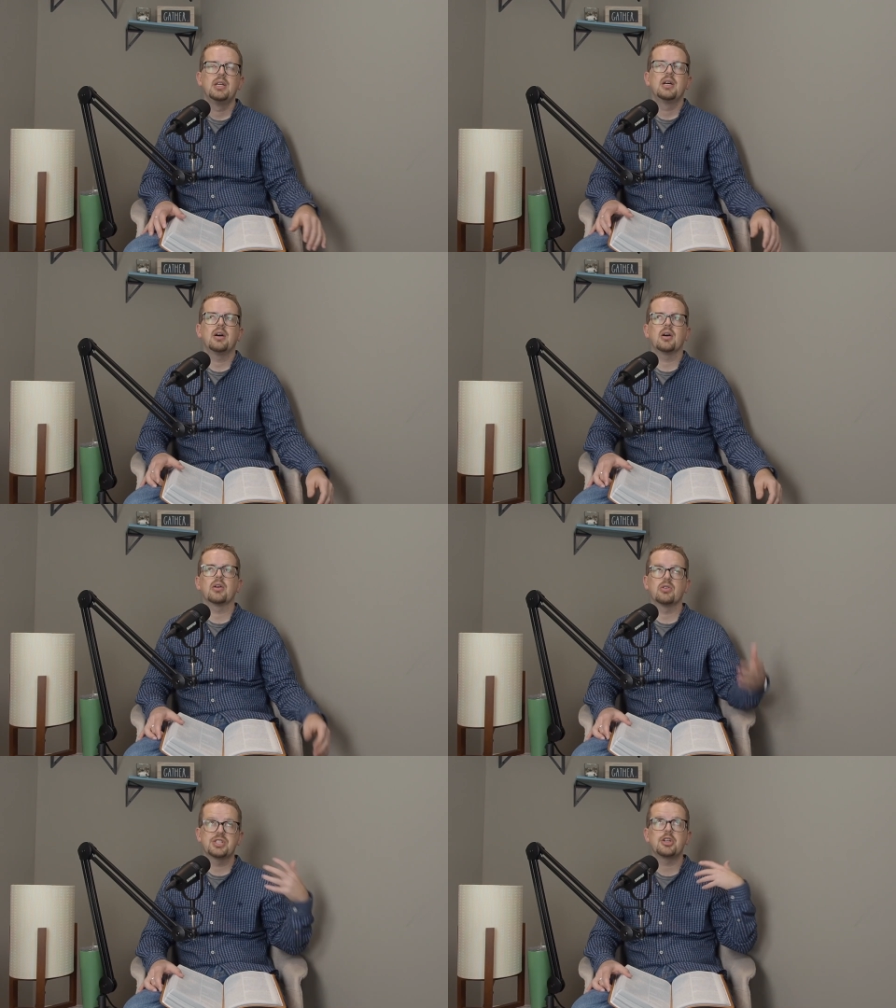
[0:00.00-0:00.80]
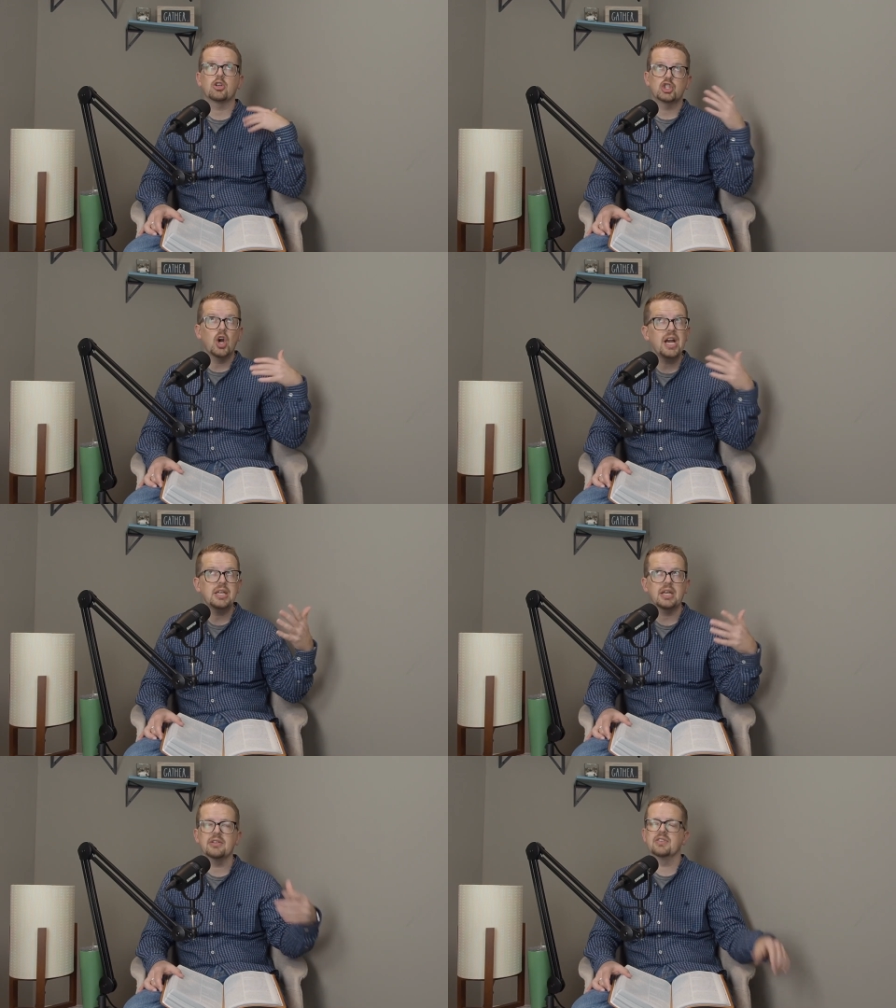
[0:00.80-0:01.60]
or start trying
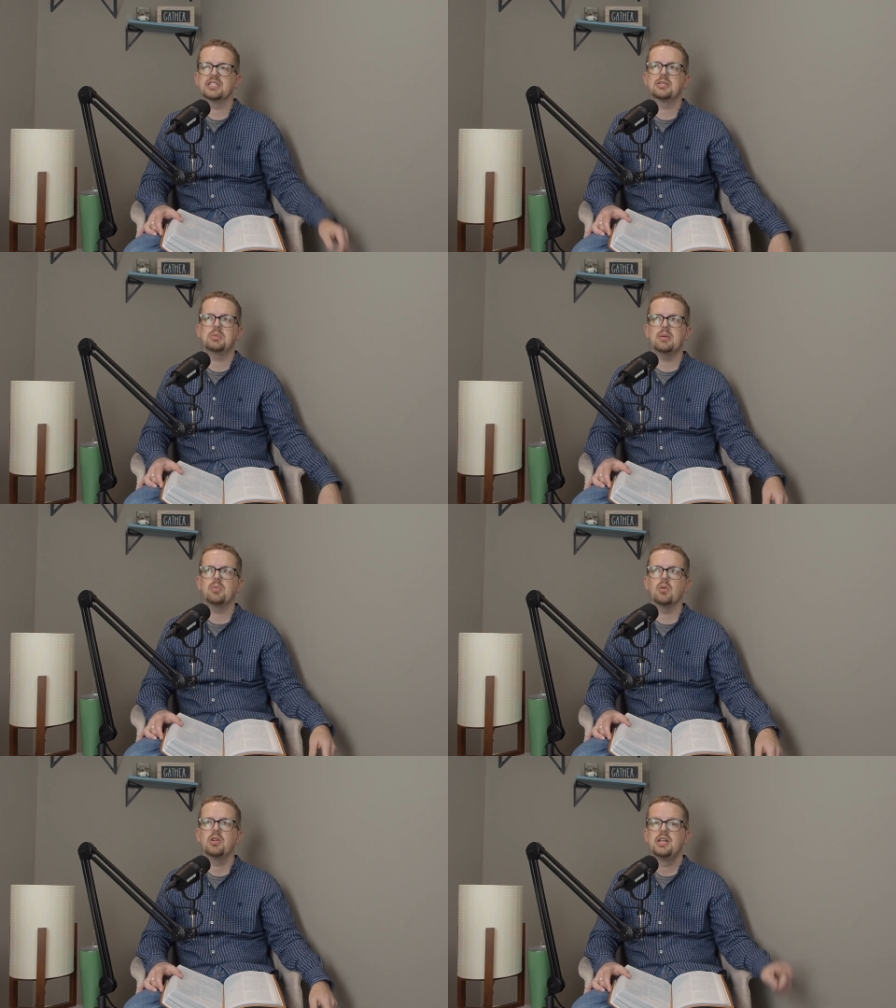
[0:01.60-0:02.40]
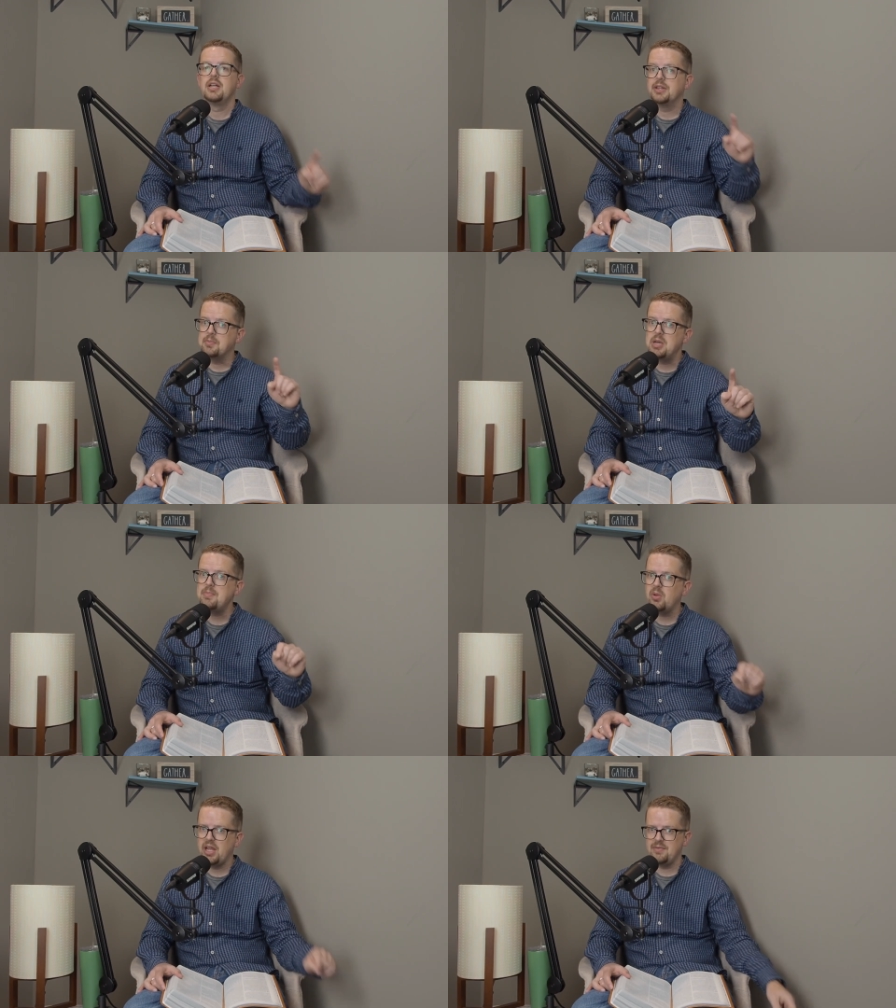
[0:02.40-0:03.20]
to convince the
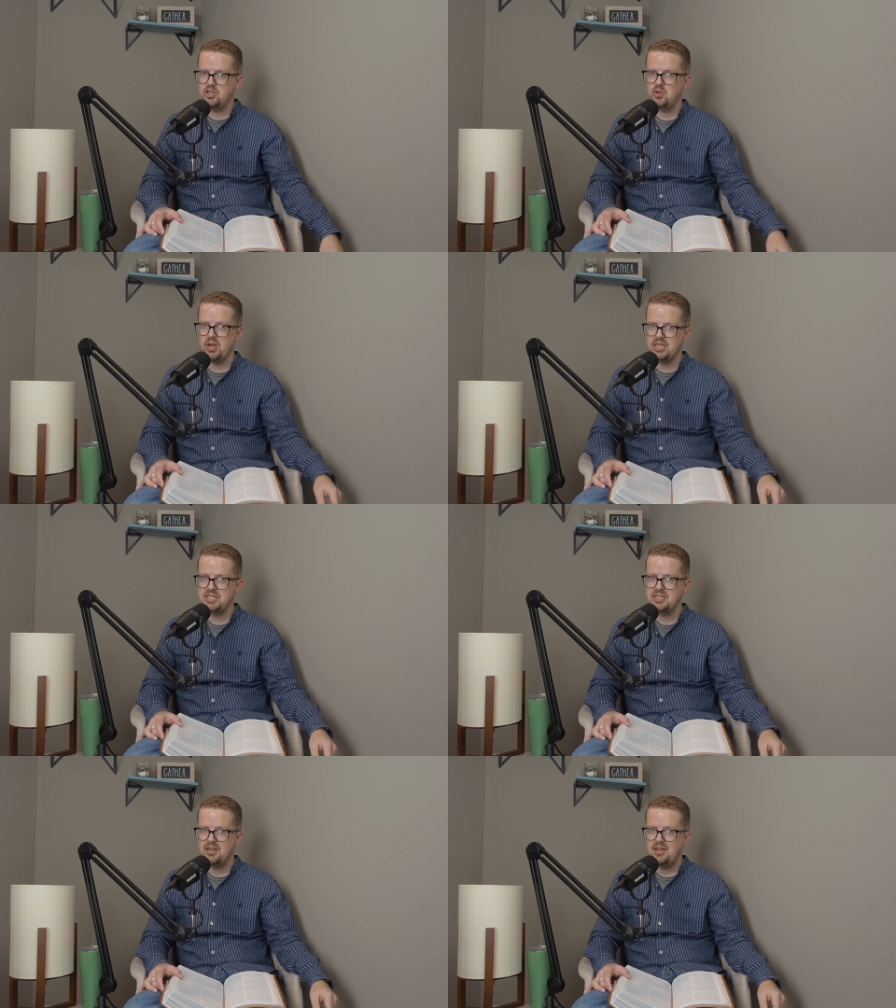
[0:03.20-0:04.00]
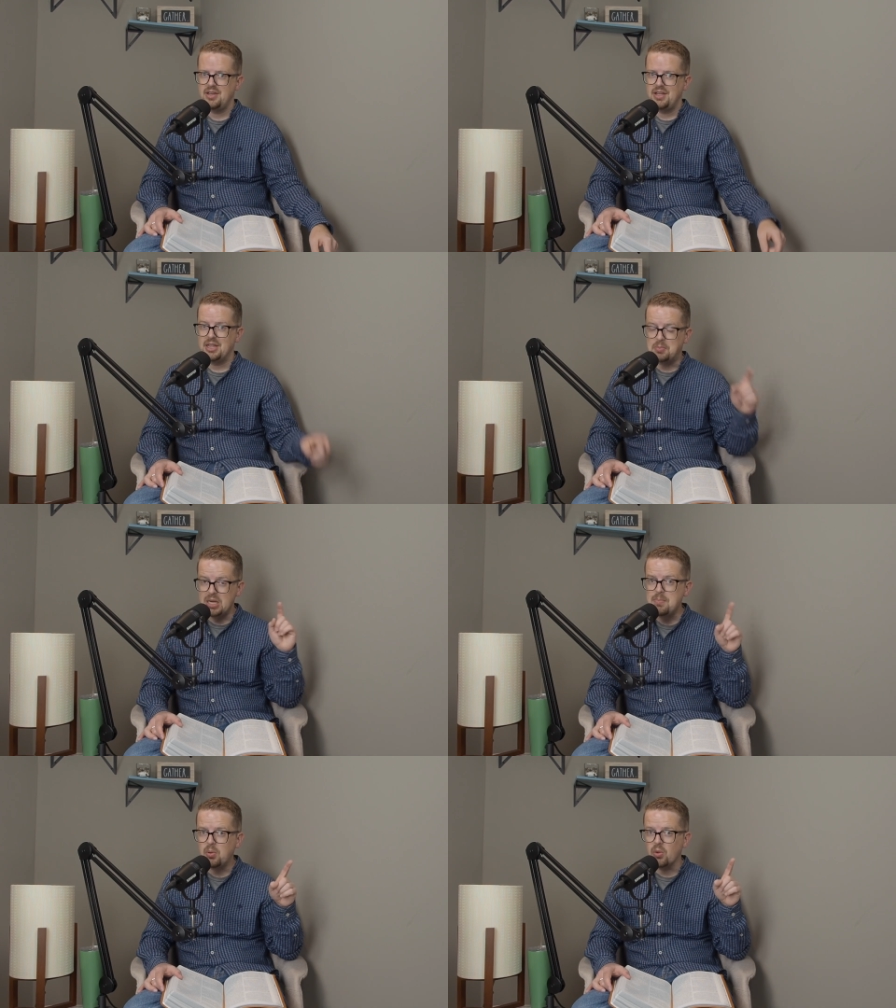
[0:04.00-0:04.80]
people have a choice. The
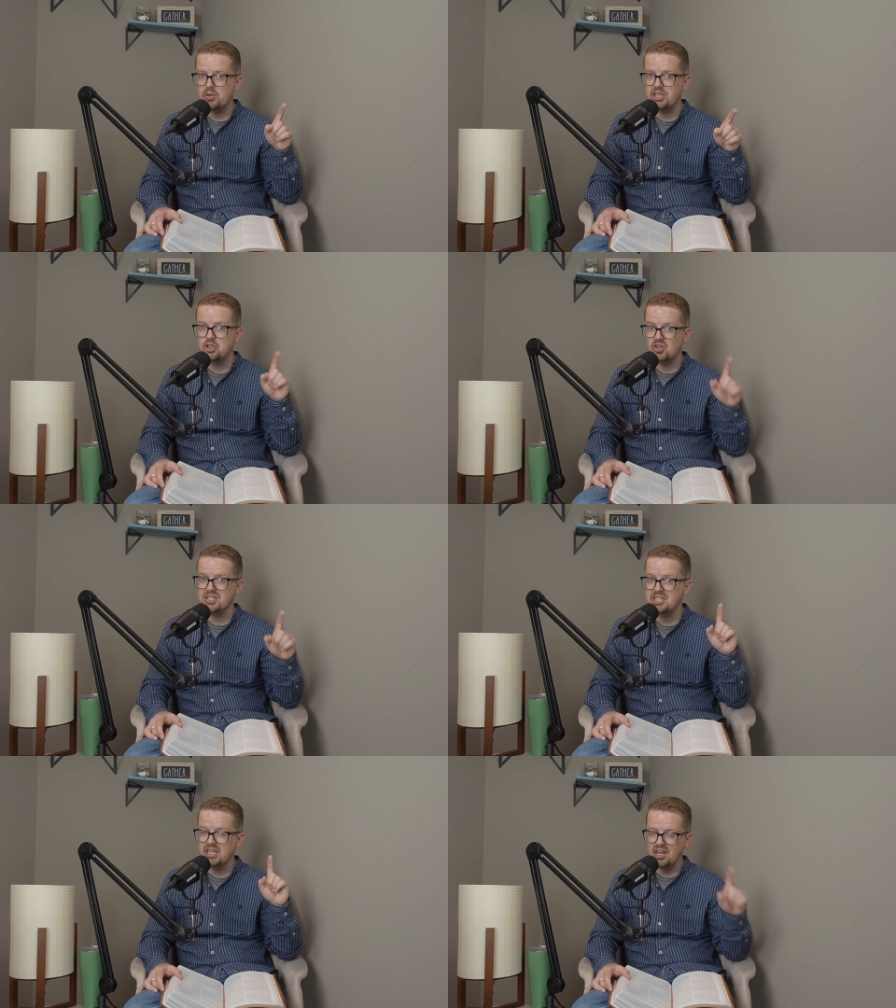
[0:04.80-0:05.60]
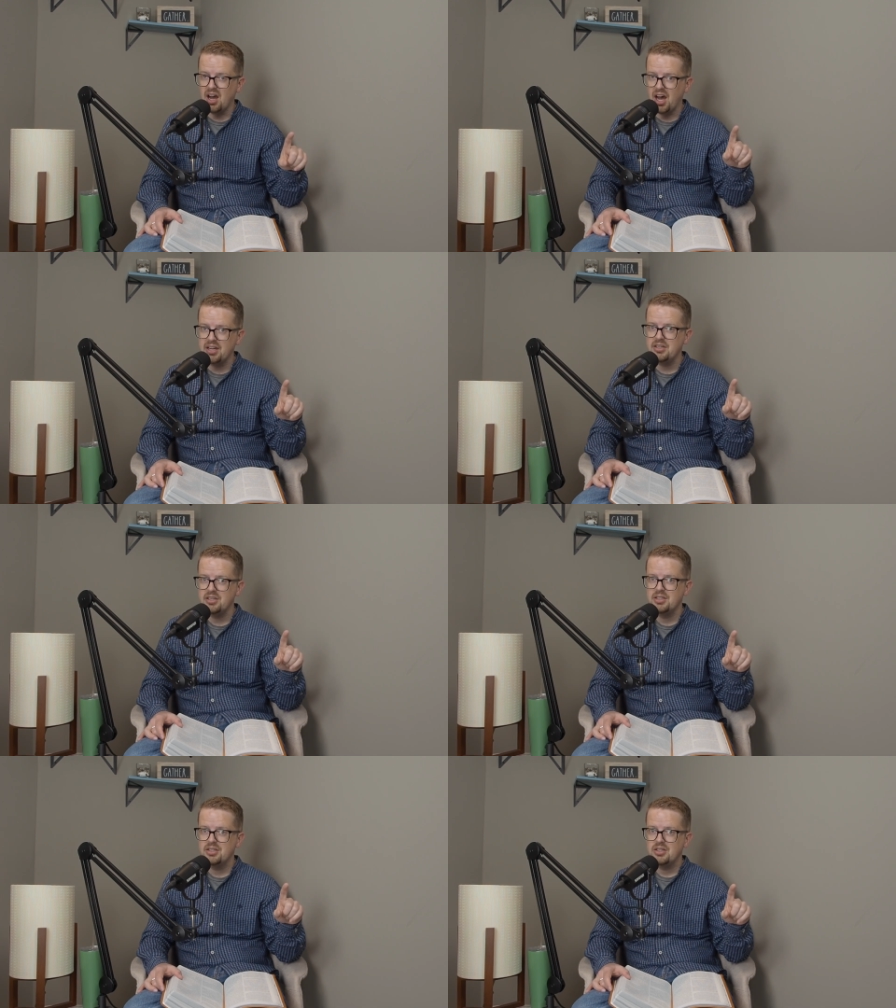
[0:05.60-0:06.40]
people can trust in God,
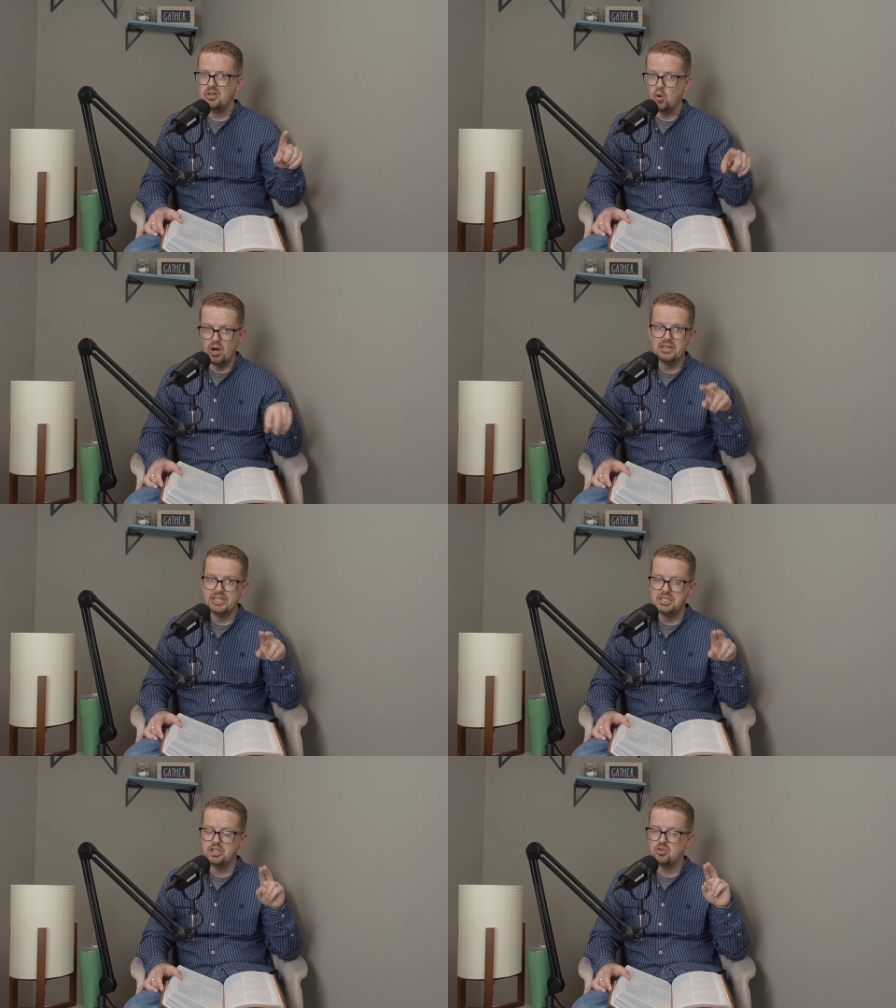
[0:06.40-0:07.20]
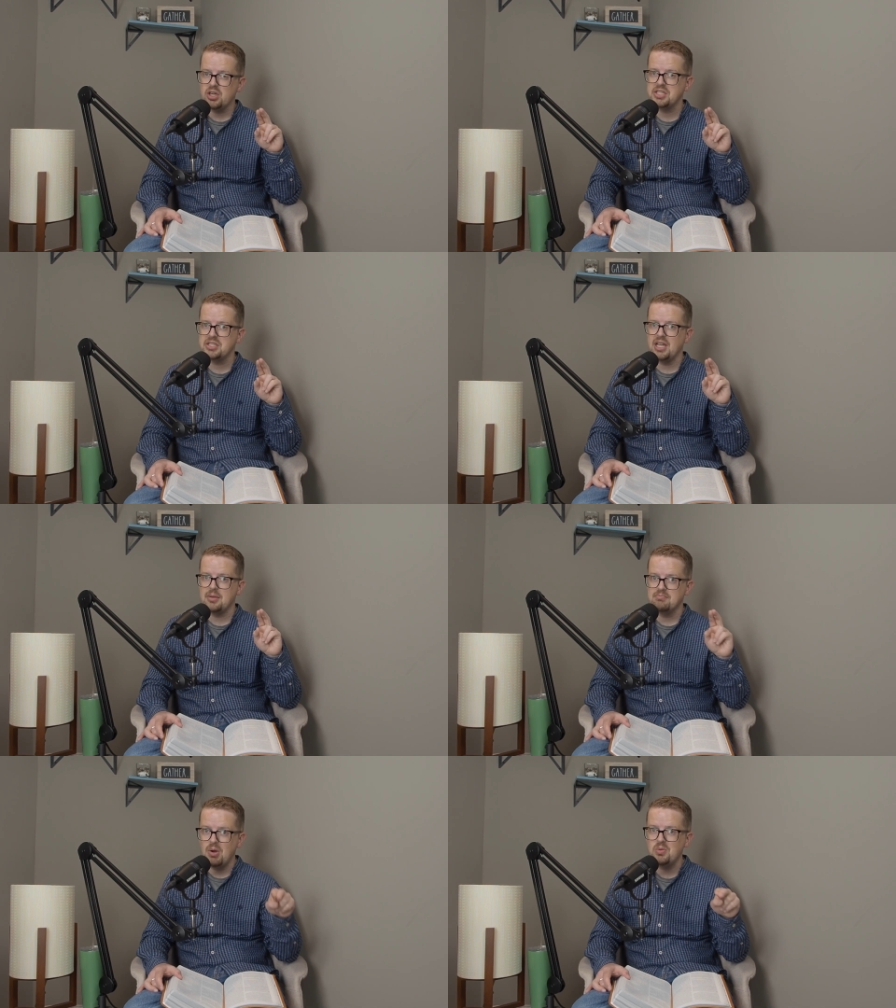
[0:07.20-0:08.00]
or at least trust
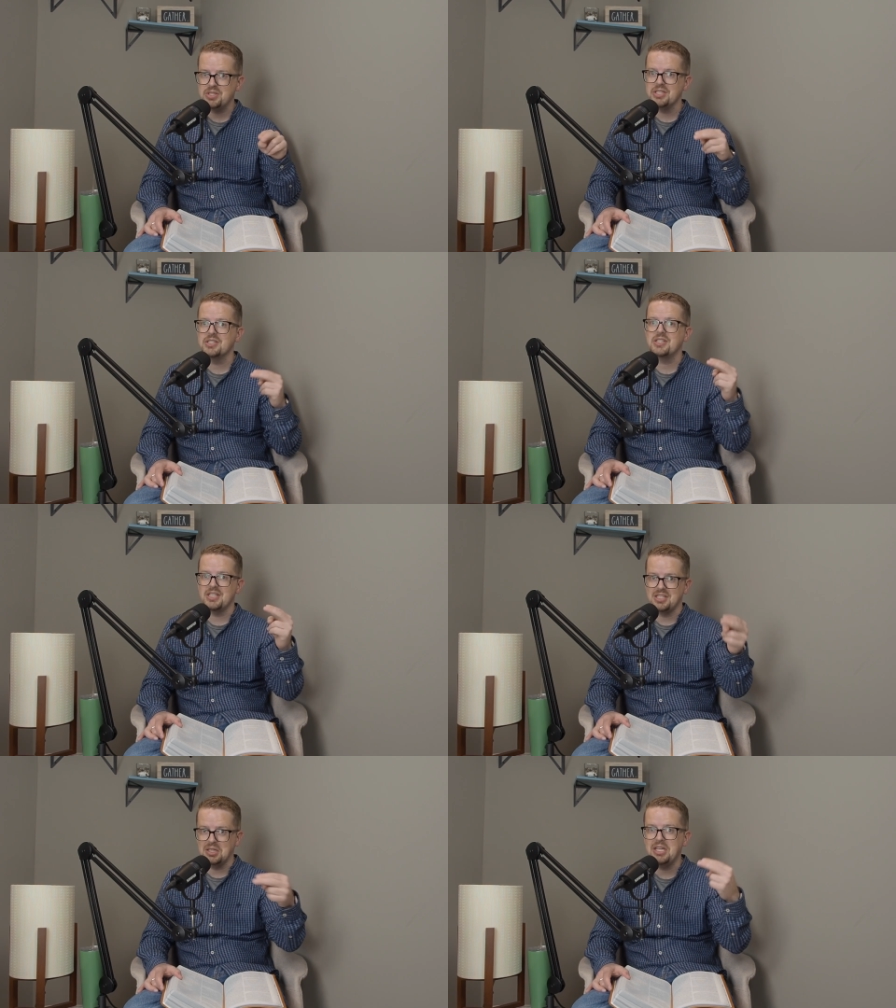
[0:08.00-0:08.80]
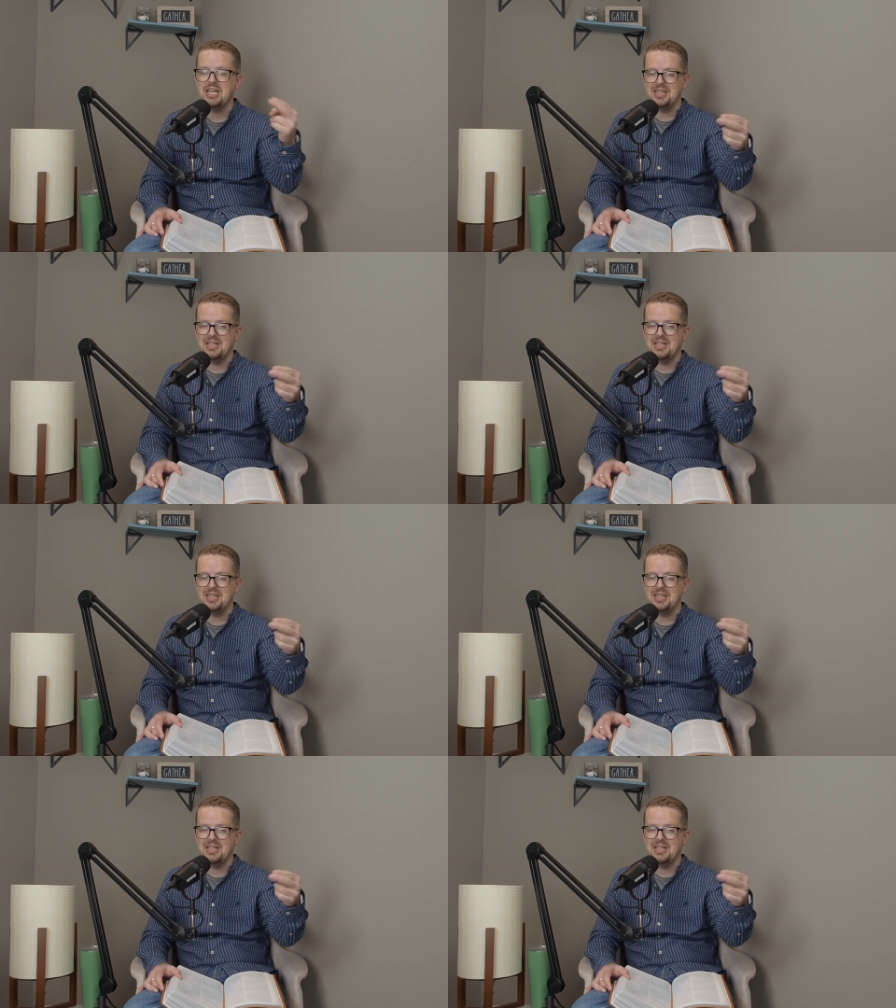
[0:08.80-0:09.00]
that Moses is leading